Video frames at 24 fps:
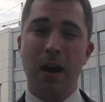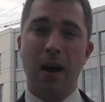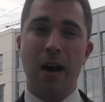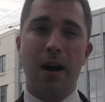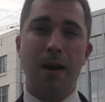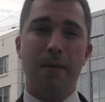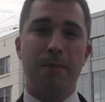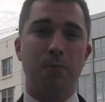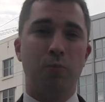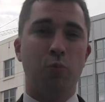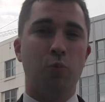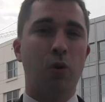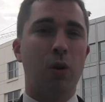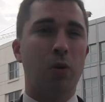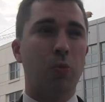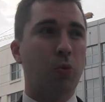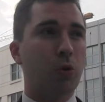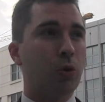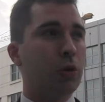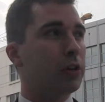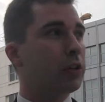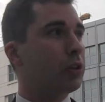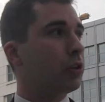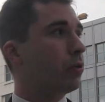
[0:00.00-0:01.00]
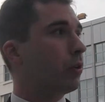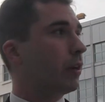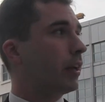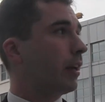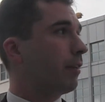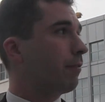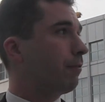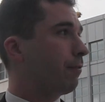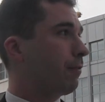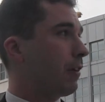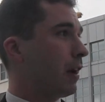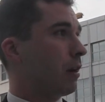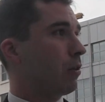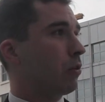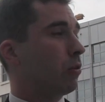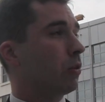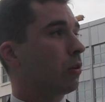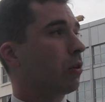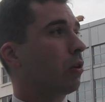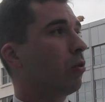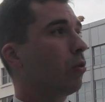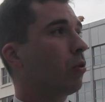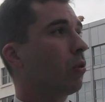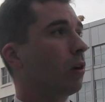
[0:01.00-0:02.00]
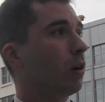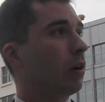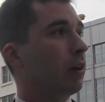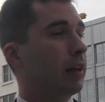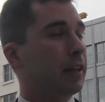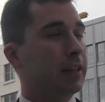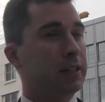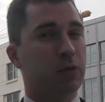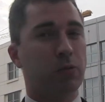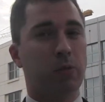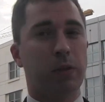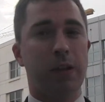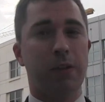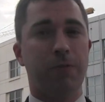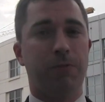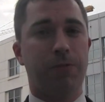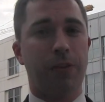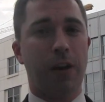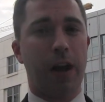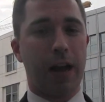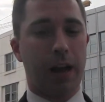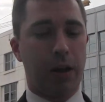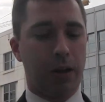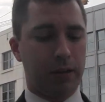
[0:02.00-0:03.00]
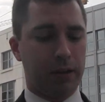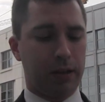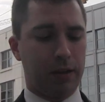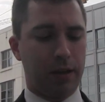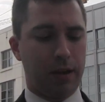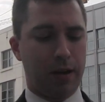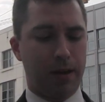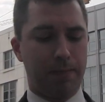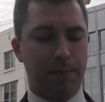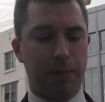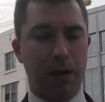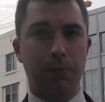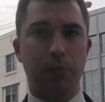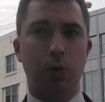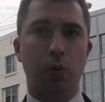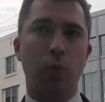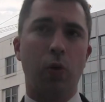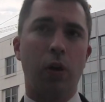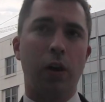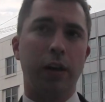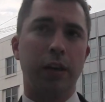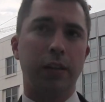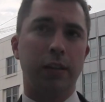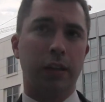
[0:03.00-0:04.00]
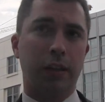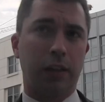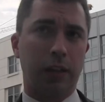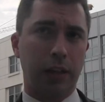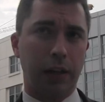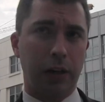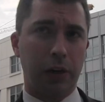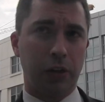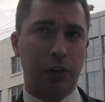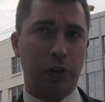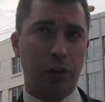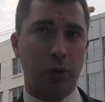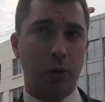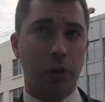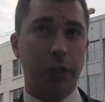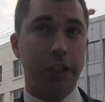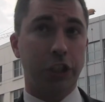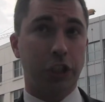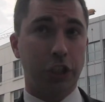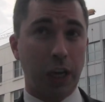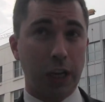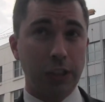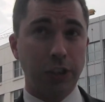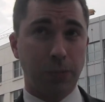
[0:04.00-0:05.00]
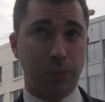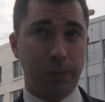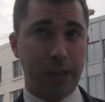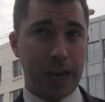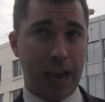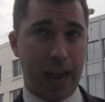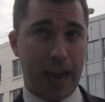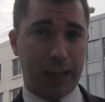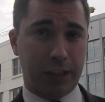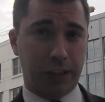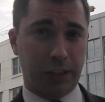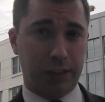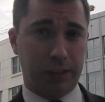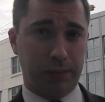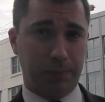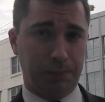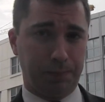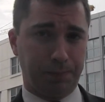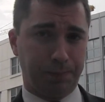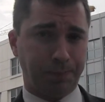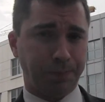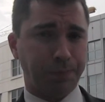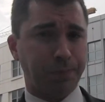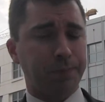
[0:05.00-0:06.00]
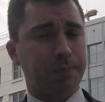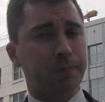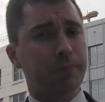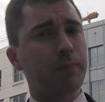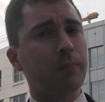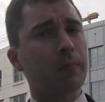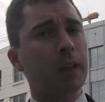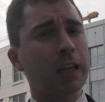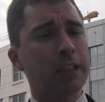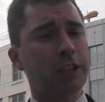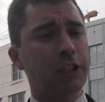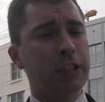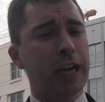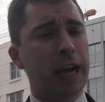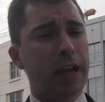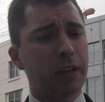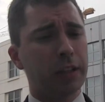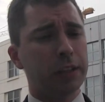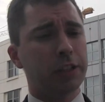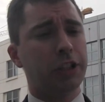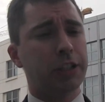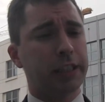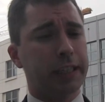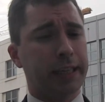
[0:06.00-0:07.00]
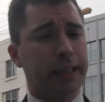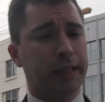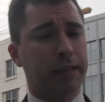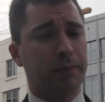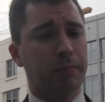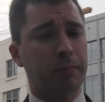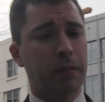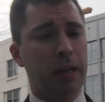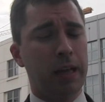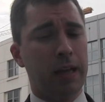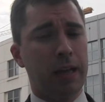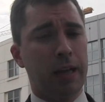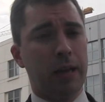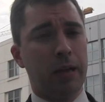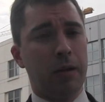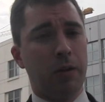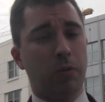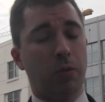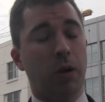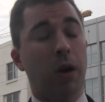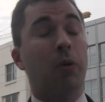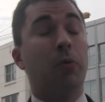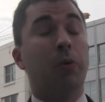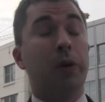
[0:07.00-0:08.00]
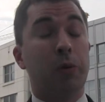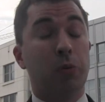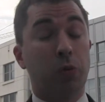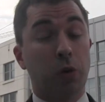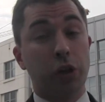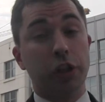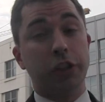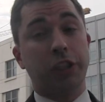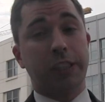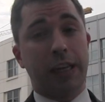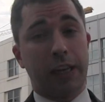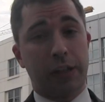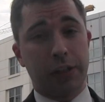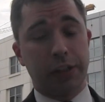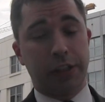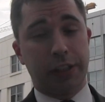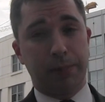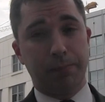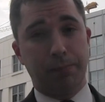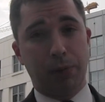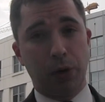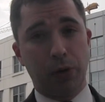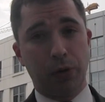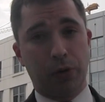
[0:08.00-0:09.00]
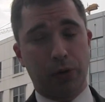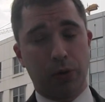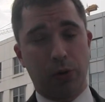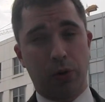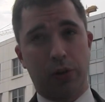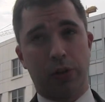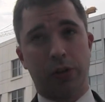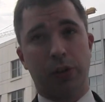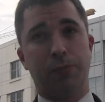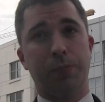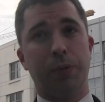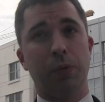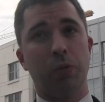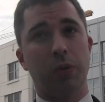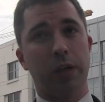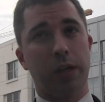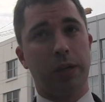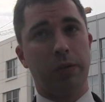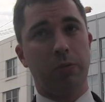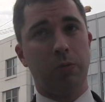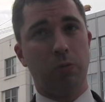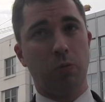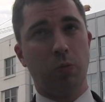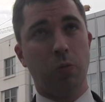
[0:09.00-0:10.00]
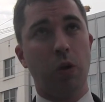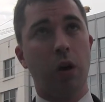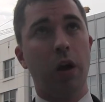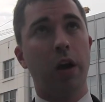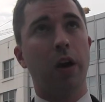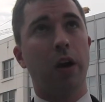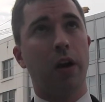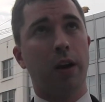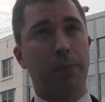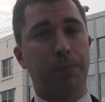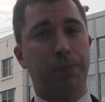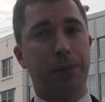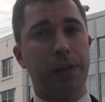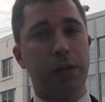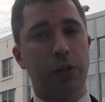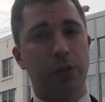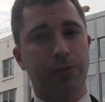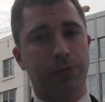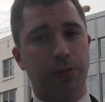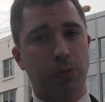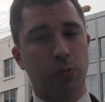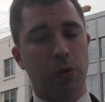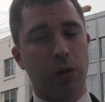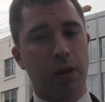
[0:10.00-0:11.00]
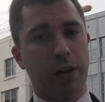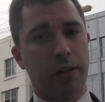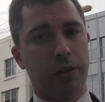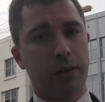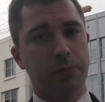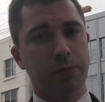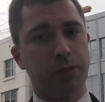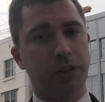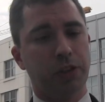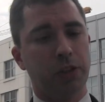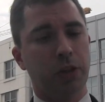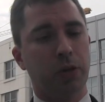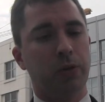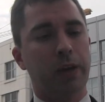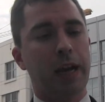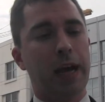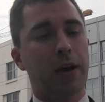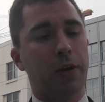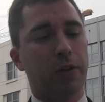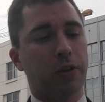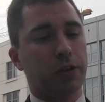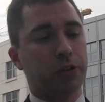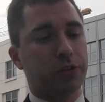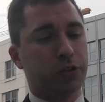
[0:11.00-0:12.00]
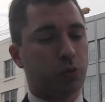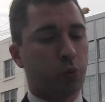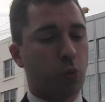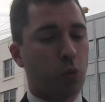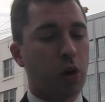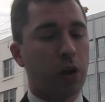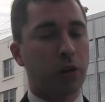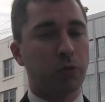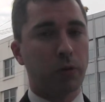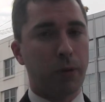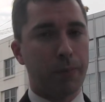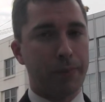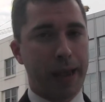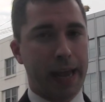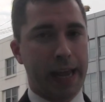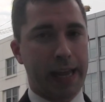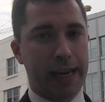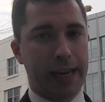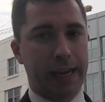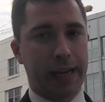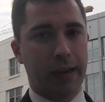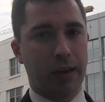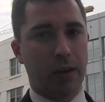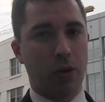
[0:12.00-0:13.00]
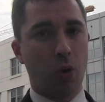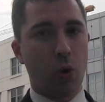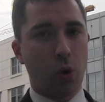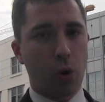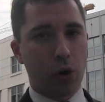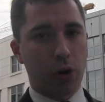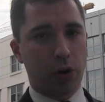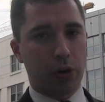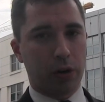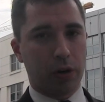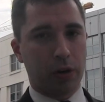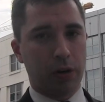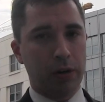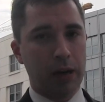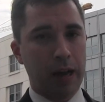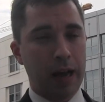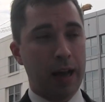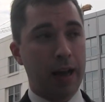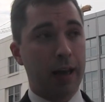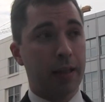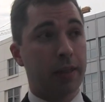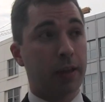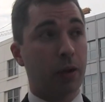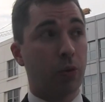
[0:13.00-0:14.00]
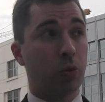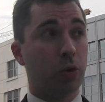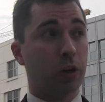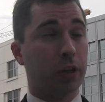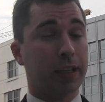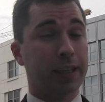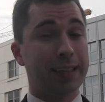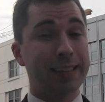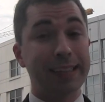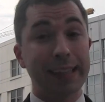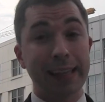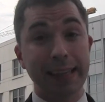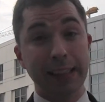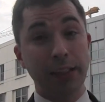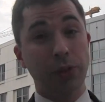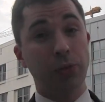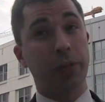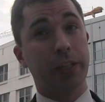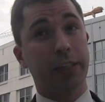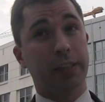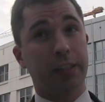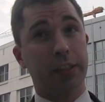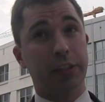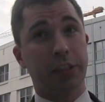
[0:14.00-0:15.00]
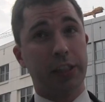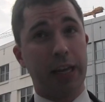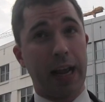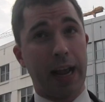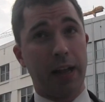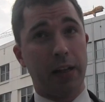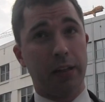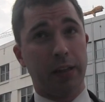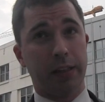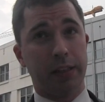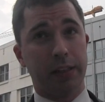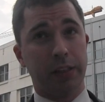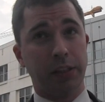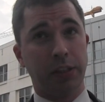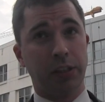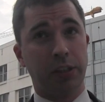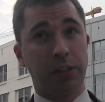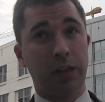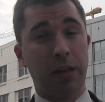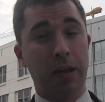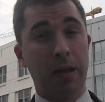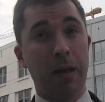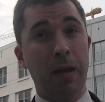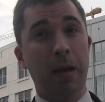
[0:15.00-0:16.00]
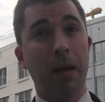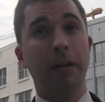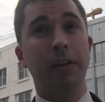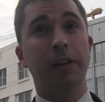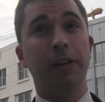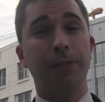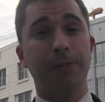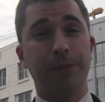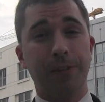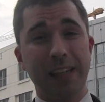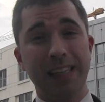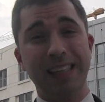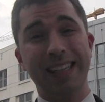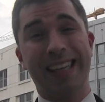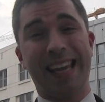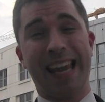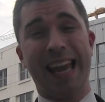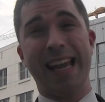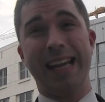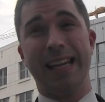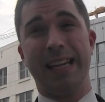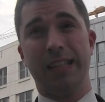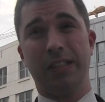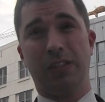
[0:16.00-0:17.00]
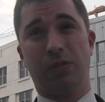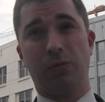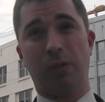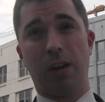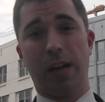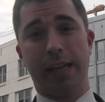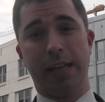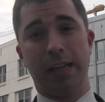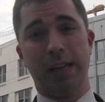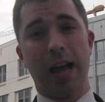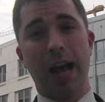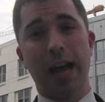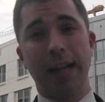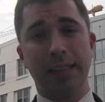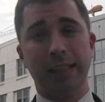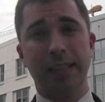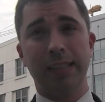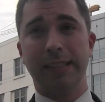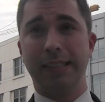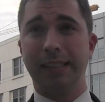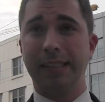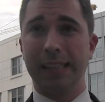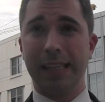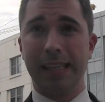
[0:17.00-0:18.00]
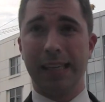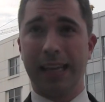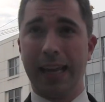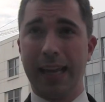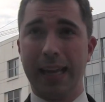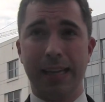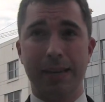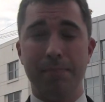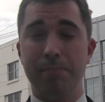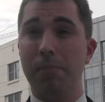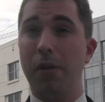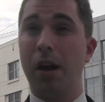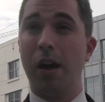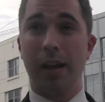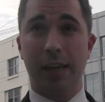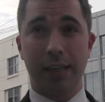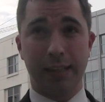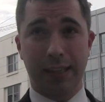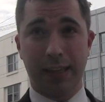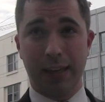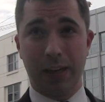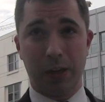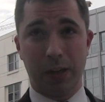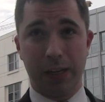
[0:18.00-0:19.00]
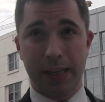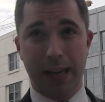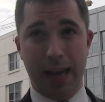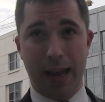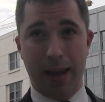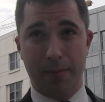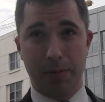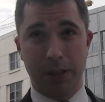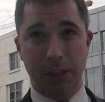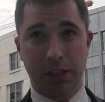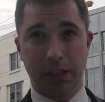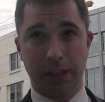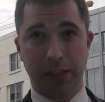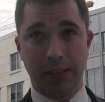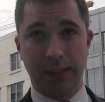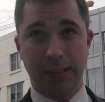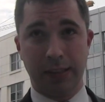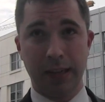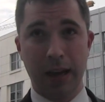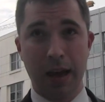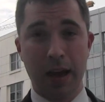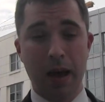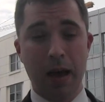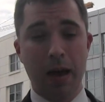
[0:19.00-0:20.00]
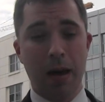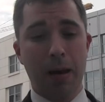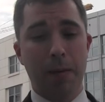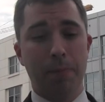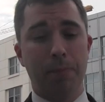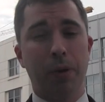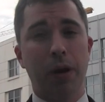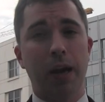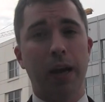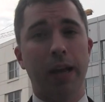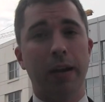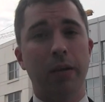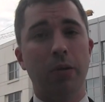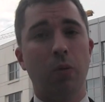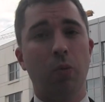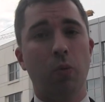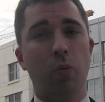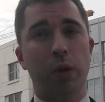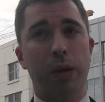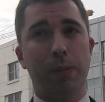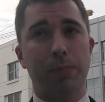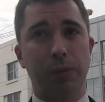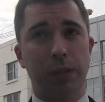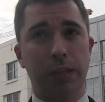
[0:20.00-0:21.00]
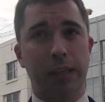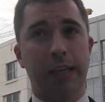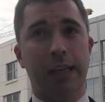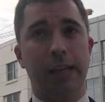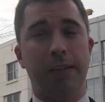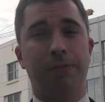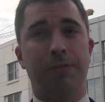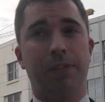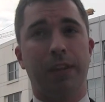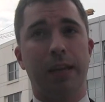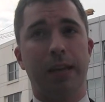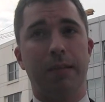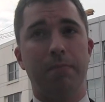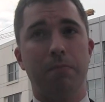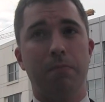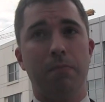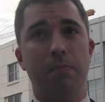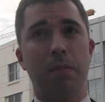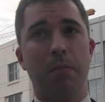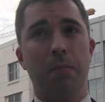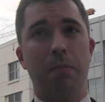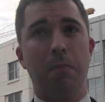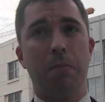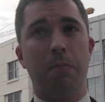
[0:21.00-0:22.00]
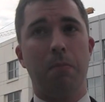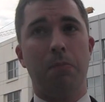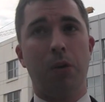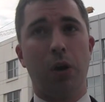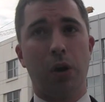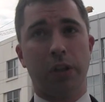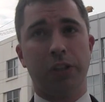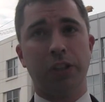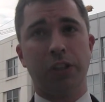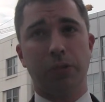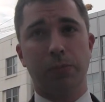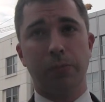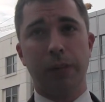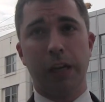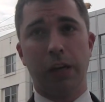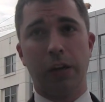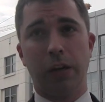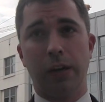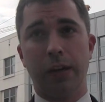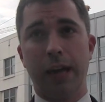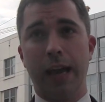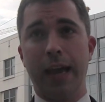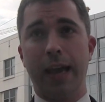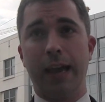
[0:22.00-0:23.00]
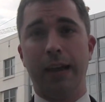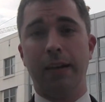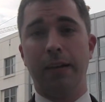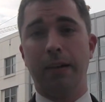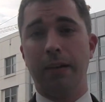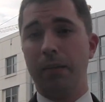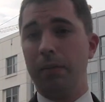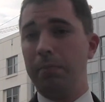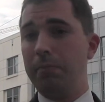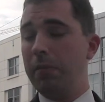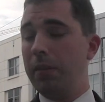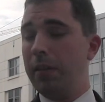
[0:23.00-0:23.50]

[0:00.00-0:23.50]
What we're doing in federal court is we have filed, number one, a declaratory judgment action challenging, well, we were challenging both orders, but we won on appeal for one of them, so now there's one remaining order that we're continuing to challenge to vindicate his right, not to seek any monetary damages, but we believe that Mark Schmidter, and